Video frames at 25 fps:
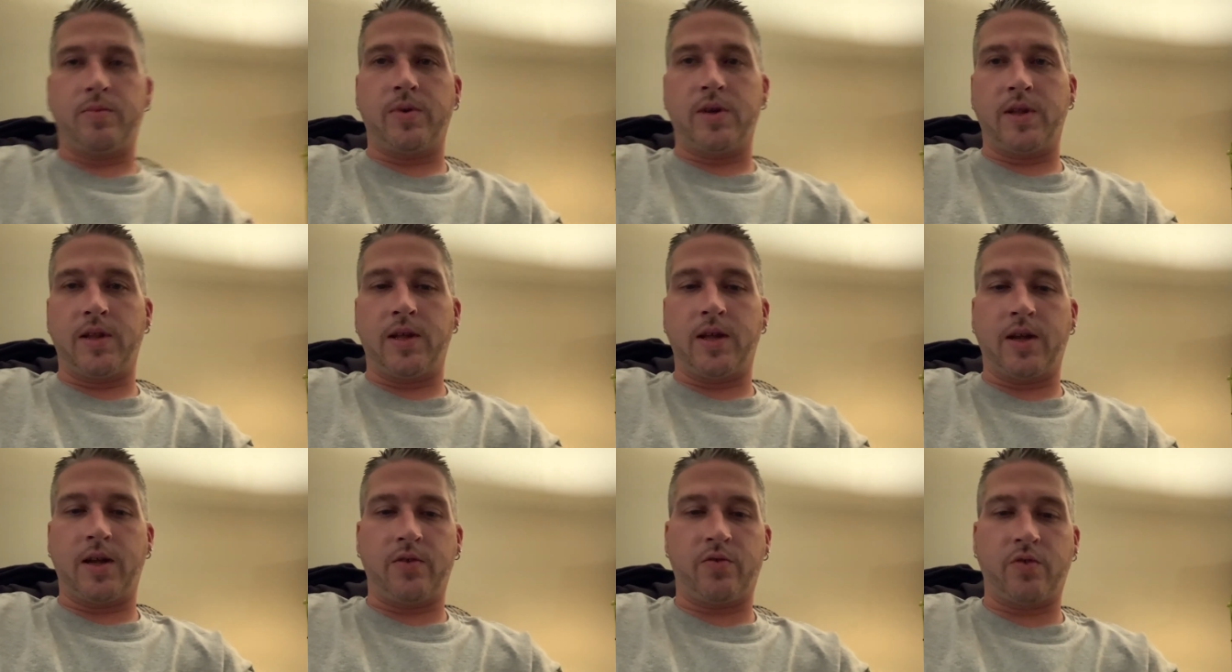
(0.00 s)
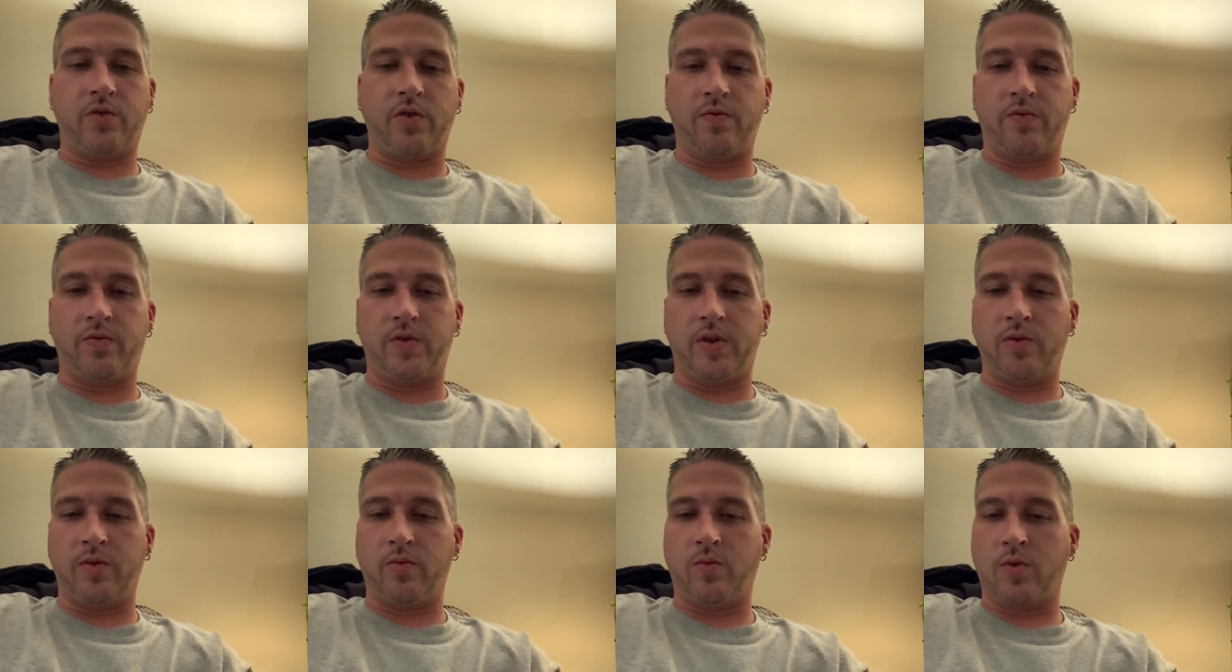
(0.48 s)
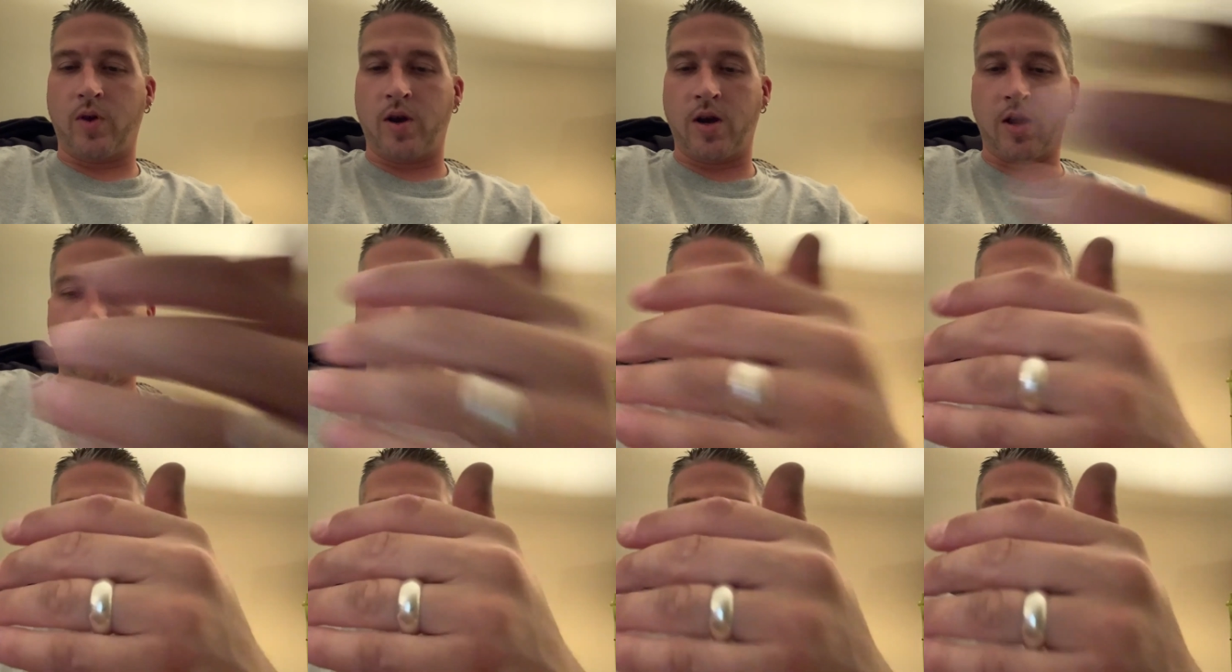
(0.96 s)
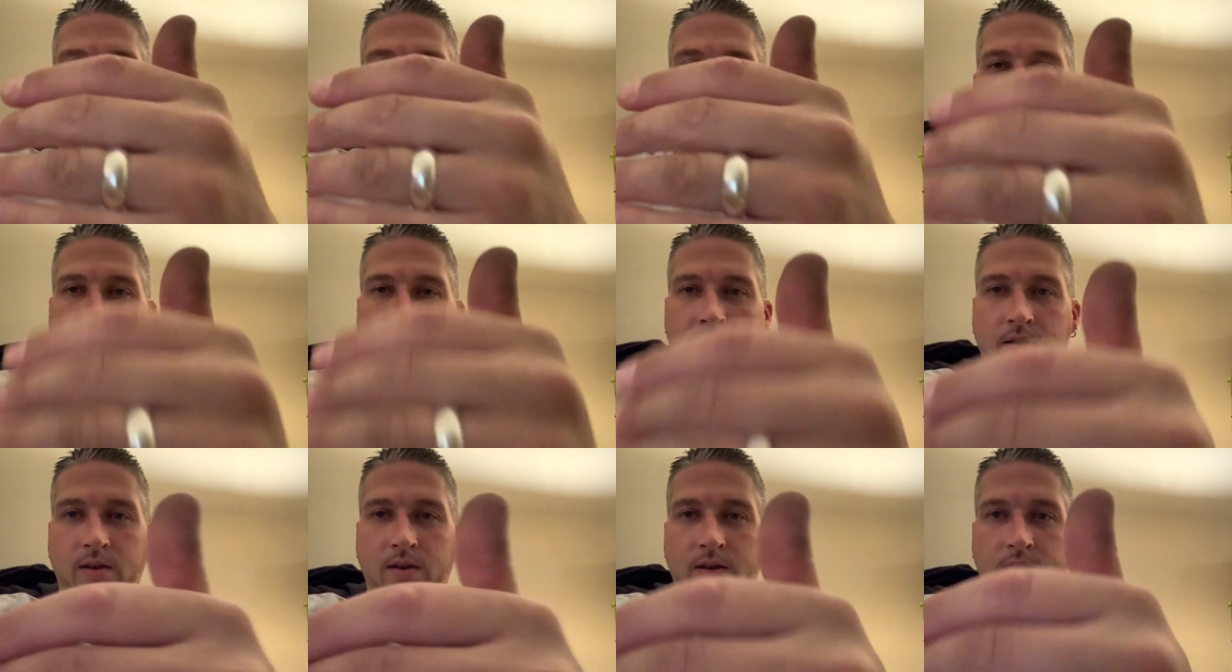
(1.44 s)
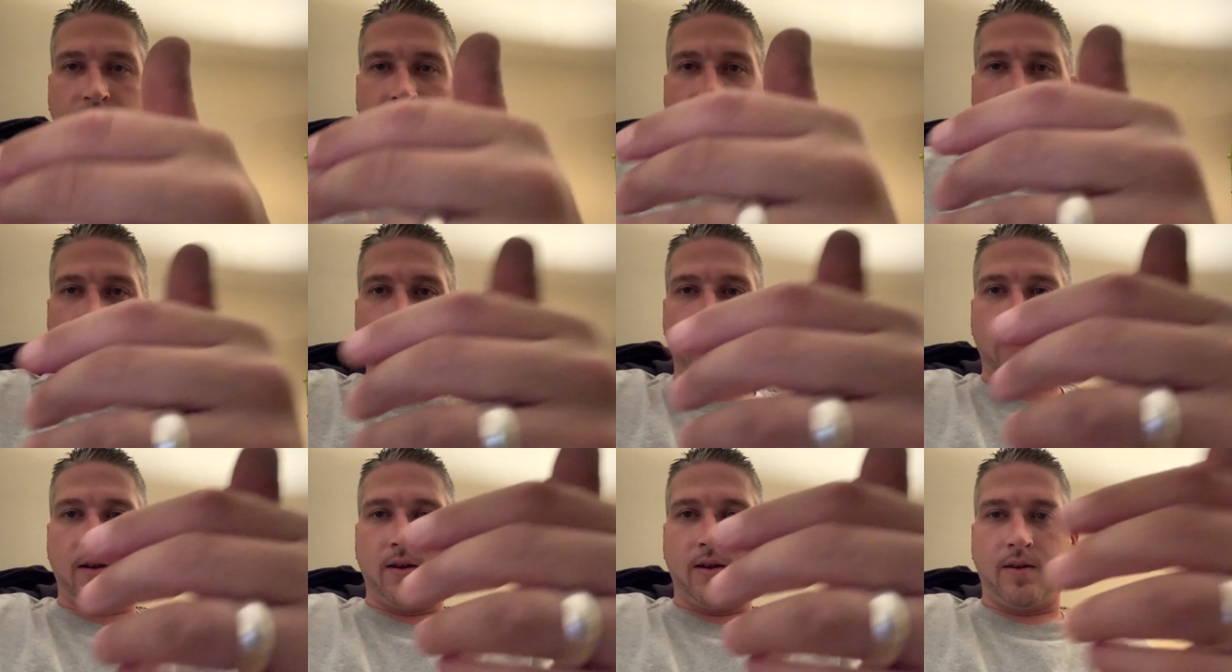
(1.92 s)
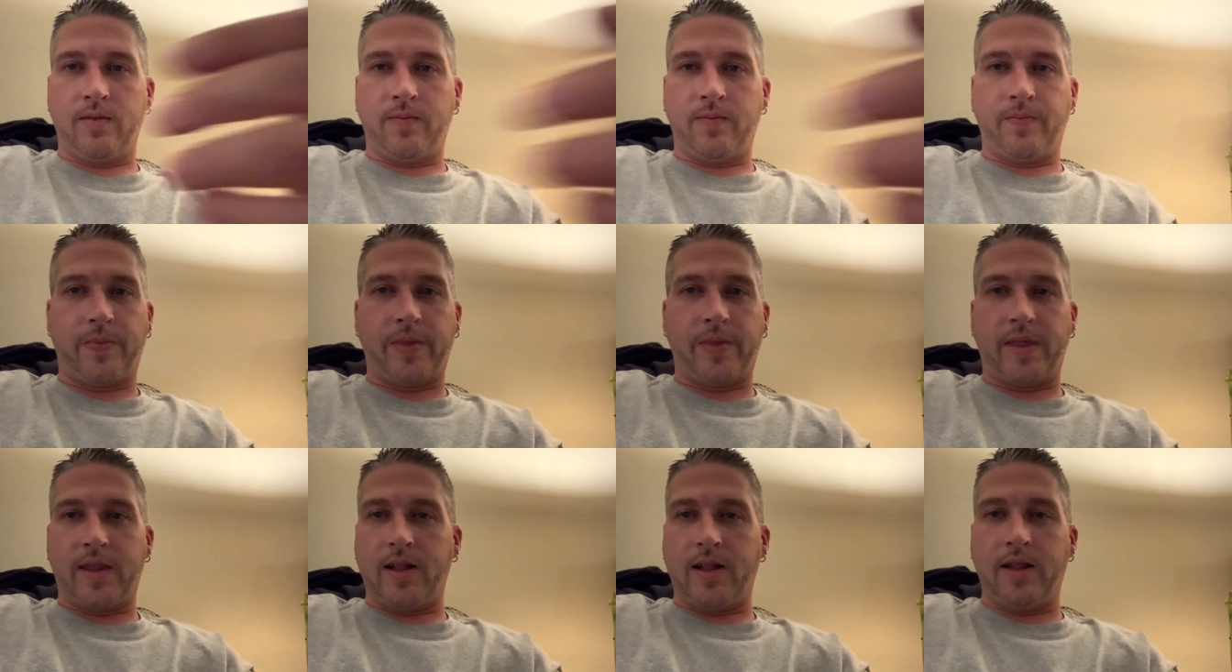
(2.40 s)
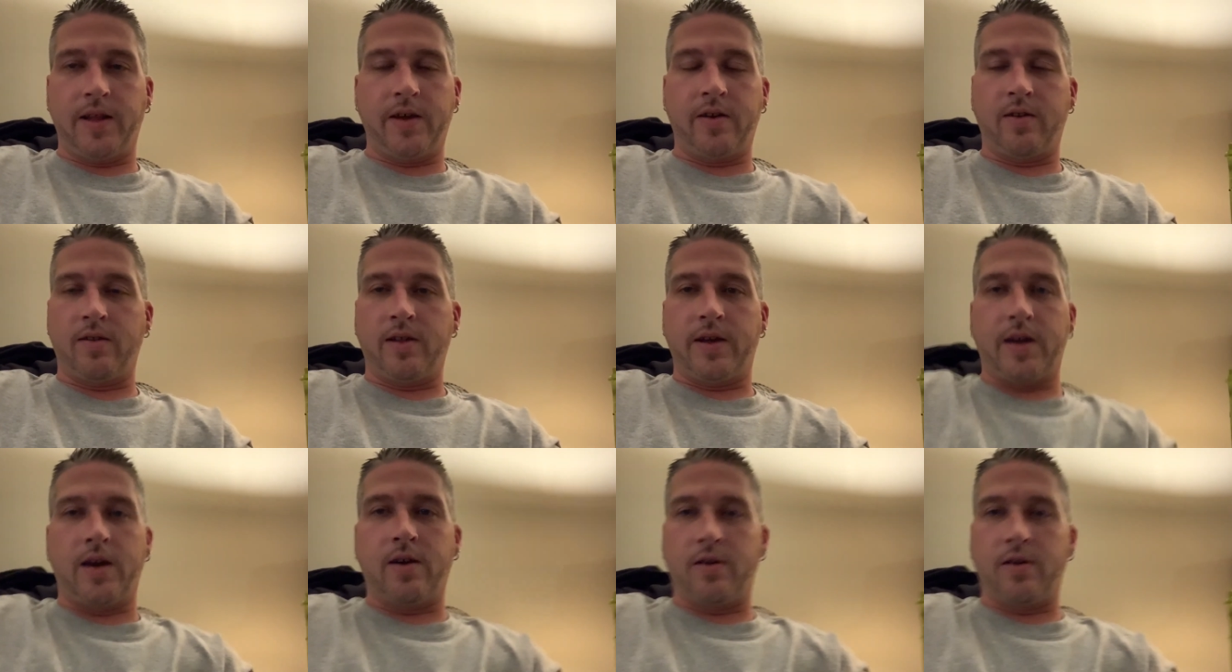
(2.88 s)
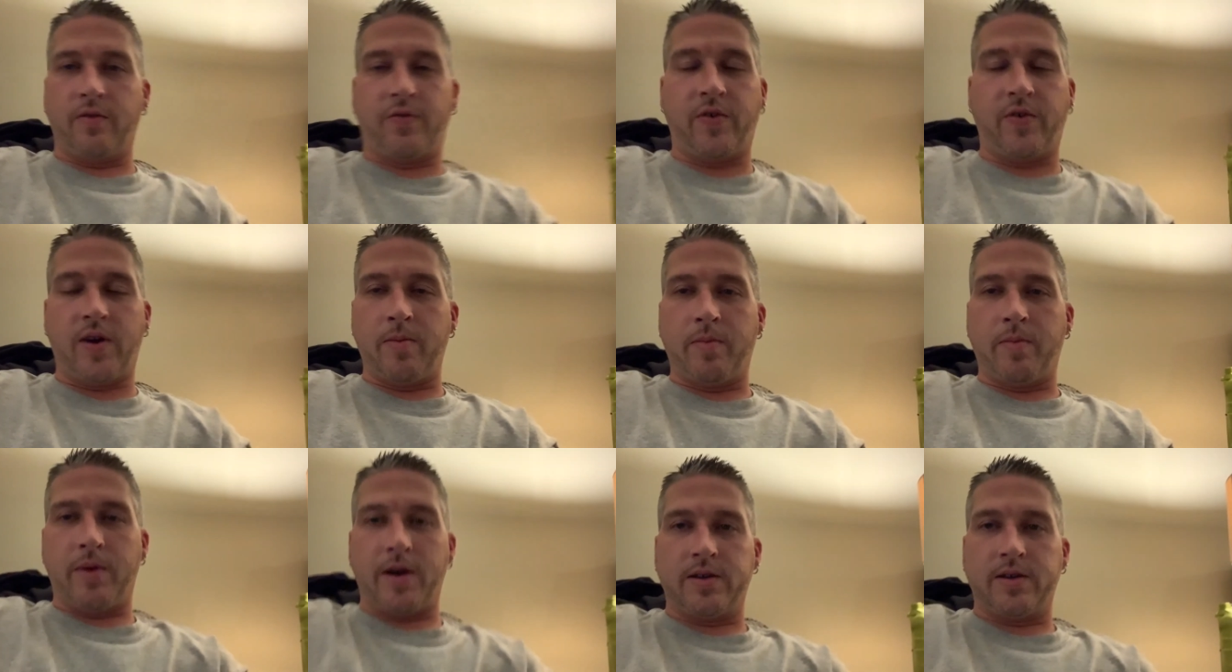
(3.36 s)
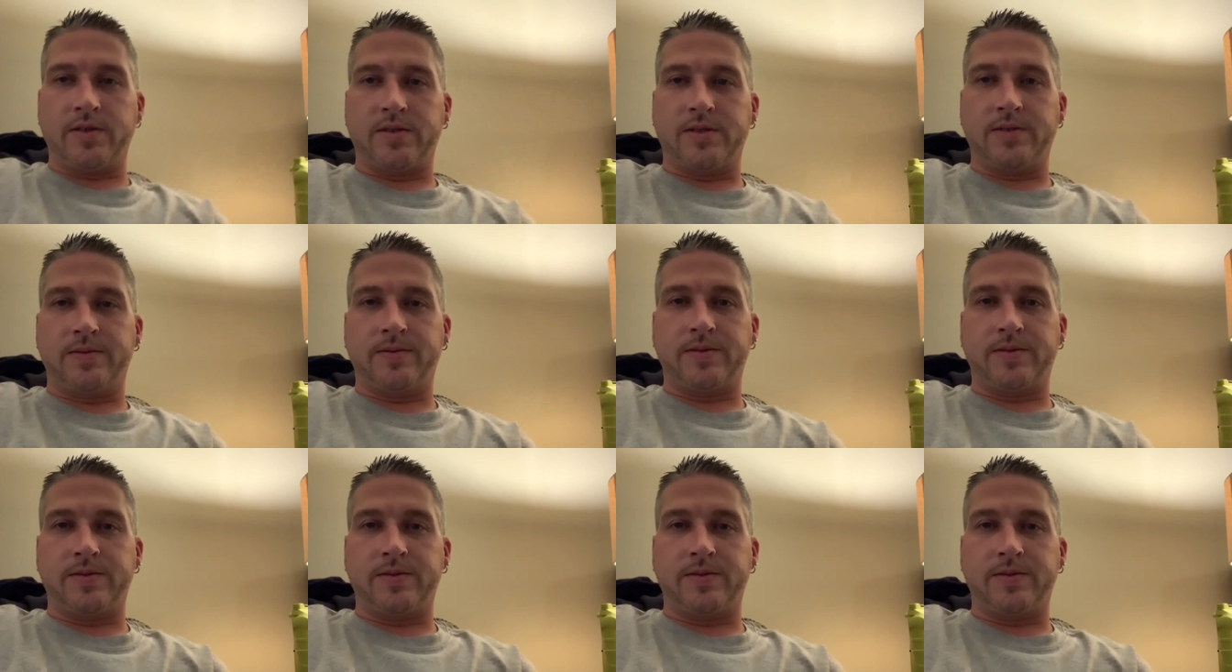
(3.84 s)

And then I drove to where I work literally under five miles.